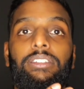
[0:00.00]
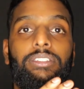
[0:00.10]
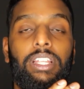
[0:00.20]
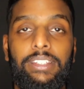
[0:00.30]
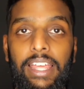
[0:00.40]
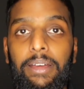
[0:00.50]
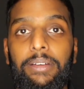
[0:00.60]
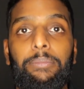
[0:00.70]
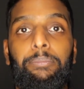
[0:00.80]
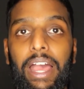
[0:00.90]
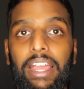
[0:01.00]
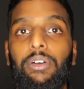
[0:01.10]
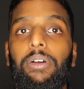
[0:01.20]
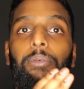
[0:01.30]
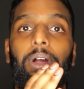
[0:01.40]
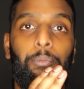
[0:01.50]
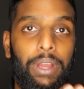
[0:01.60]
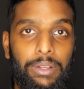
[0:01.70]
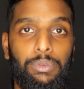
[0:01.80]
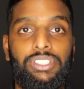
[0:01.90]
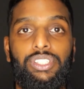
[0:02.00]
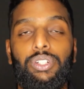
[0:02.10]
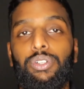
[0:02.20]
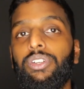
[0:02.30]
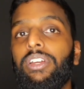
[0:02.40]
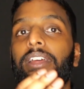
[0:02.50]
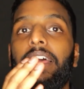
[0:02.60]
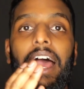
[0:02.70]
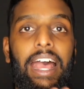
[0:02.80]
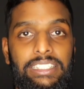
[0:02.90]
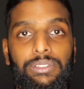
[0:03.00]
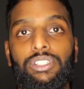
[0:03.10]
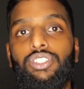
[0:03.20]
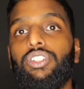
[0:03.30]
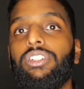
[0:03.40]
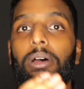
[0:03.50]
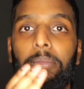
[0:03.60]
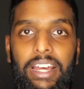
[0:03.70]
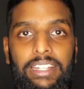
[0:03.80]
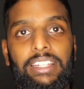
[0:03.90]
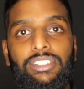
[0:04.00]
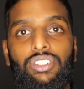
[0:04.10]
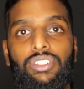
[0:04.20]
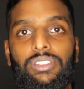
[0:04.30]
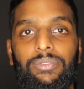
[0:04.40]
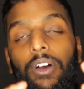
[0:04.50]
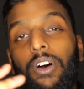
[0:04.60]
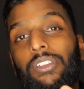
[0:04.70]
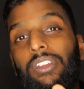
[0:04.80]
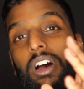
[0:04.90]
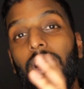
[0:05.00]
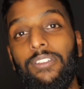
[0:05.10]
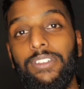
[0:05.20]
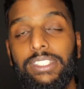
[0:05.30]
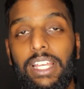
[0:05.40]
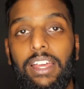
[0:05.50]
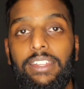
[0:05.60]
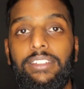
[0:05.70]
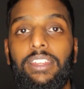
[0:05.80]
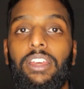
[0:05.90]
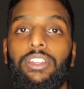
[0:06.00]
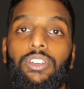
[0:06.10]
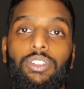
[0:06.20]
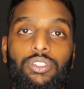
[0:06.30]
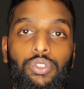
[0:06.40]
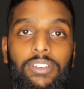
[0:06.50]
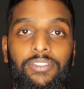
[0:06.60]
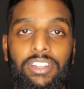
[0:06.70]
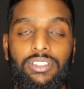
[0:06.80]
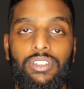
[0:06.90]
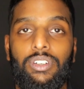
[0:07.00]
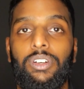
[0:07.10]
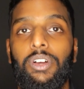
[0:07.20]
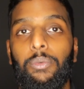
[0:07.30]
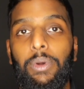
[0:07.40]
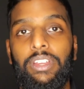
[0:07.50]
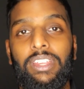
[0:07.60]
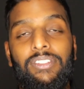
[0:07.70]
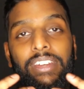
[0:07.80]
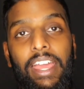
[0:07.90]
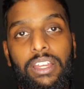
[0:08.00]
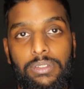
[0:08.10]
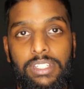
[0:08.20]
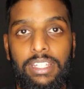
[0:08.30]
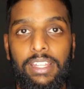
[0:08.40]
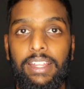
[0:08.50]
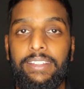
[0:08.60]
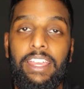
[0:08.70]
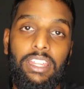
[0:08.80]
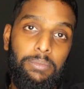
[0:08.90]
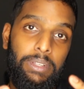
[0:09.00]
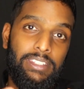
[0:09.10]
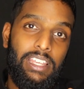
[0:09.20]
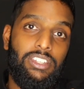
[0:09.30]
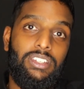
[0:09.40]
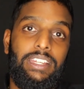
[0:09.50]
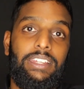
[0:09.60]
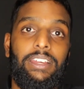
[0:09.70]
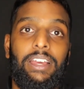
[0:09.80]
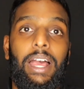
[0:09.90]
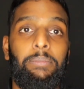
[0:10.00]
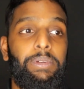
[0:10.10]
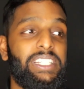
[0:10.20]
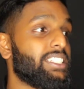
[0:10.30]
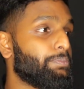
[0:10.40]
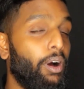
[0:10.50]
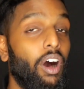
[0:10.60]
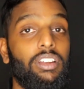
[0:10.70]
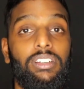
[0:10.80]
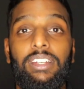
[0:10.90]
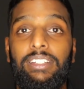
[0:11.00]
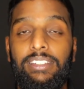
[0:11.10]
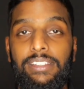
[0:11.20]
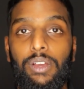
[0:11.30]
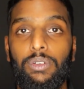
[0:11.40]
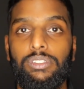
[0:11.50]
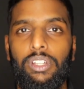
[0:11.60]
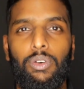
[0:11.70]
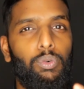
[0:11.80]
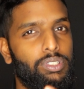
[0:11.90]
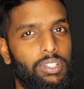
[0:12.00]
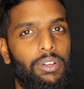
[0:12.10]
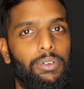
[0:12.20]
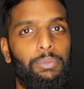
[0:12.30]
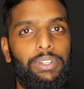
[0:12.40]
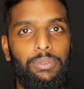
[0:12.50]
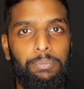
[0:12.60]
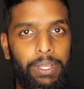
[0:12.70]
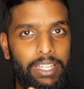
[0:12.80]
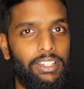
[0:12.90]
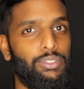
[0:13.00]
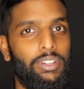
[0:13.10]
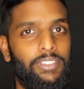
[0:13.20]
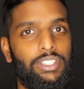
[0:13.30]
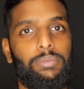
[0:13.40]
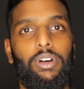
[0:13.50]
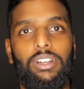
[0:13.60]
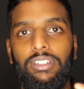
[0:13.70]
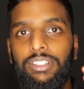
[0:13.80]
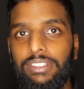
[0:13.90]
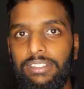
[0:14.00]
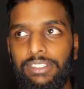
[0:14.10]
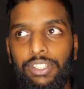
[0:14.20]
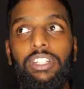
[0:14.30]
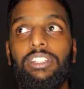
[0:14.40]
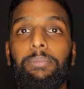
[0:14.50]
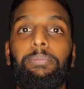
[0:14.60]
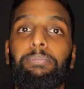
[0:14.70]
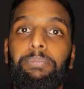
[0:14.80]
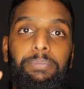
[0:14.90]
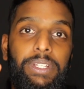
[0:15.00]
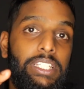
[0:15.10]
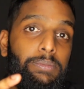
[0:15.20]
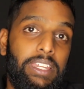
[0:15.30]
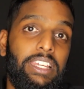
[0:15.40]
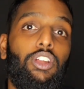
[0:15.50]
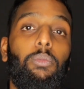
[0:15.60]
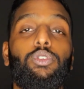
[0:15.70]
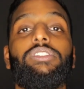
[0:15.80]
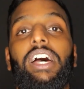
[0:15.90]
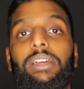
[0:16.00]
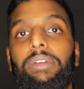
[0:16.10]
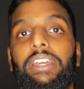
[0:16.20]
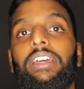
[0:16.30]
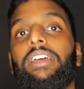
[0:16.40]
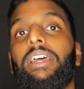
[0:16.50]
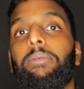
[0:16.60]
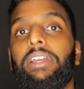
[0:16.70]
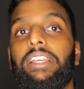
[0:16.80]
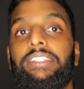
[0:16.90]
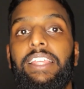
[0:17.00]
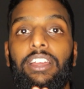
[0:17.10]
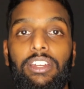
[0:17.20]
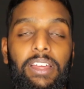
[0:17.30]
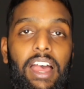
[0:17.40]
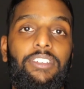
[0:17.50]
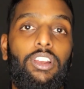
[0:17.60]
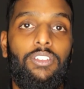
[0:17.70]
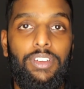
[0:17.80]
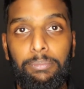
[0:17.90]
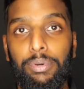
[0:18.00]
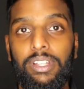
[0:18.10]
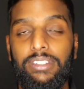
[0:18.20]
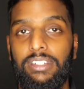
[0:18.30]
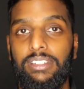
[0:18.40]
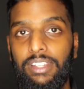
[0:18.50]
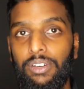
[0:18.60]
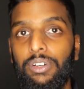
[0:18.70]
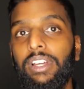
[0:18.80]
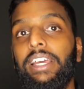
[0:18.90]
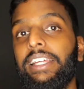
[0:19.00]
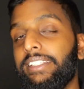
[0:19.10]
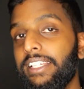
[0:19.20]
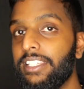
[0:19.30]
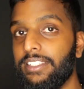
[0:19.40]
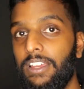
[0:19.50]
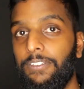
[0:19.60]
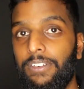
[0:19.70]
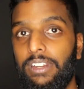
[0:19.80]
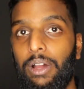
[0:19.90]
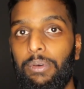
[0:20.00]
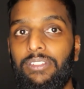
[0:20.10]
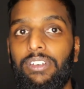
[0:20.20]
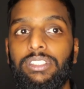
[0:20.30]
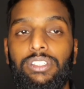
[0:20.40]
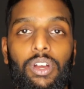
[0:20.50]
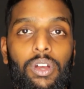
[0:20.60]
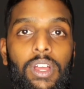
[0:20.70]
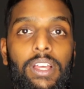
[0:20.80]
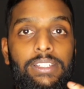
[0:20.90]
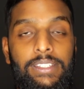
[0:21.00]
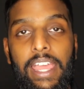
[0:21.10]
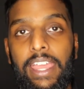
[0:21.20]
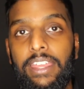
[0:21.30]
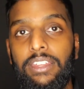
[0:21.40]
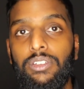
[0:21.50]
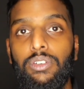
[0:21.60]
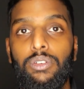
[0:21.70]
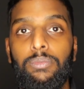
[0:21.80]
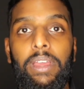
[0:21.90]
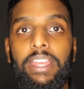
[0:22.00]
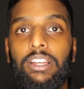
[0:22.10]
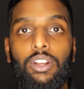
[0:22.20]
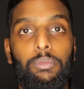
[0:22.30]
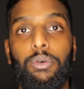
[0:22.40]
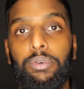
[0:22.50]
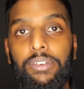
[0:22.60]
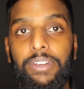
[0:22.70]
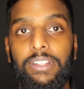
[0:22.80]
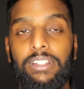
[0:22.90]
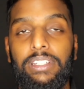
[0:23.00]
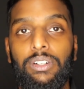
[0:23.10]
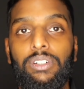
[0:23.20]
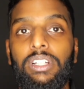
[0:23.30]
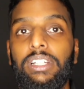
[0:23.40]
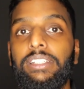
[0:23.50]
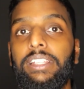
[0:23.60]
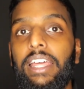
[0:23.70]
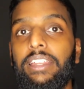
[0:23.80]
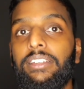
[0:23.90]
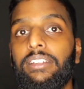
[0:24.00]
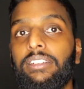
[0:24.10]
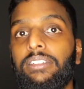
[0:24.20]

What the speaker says: the debt back when it was due, as it was due, the amount that is due. On the other side, you got a joint venture where you're giving equity. They're going to be essentially a business partner in this deal. So you also, when you're picking a joint venture partner, you need to be spending a lot more time here because they're going to have a lot of input into the deal. This is different, however. So say you make a lot more profit in the deal, then